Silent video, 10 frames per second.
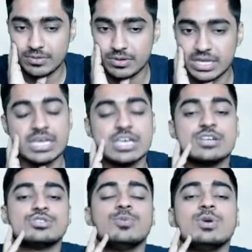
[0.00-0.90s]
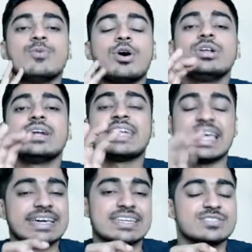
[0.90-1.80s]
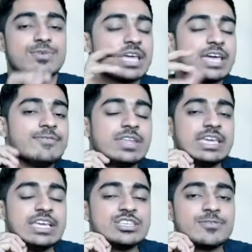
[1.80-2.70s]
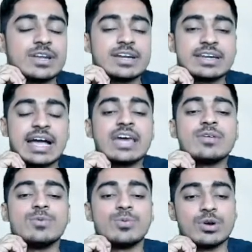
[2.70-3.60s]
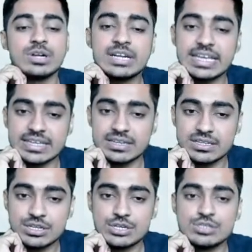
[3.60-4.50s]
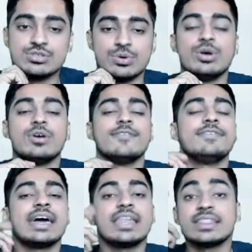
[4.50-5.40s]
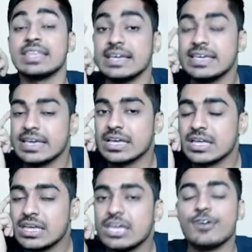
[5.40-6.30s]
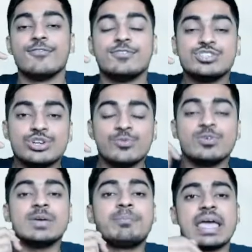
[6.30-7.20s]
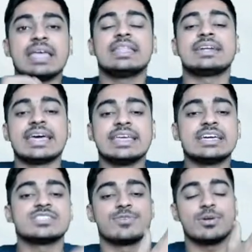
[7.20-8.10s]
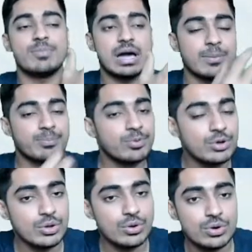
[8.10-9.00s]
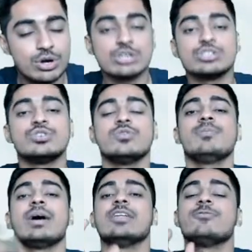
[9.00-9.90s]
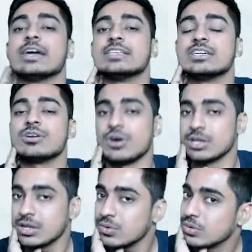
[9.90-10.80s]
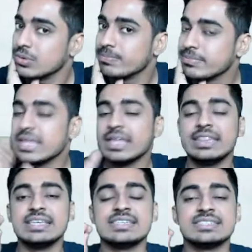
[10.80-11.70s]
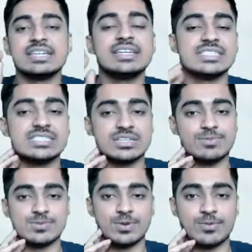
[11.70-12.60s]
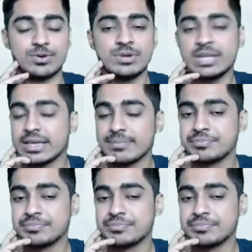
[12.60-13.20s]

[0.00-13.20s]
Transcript: Okay. So we want tires. For each of our car, we want a tire. So we are thinking, should we buy the tires from Apollo or should we manufacture our own? This is the decision which we want to take.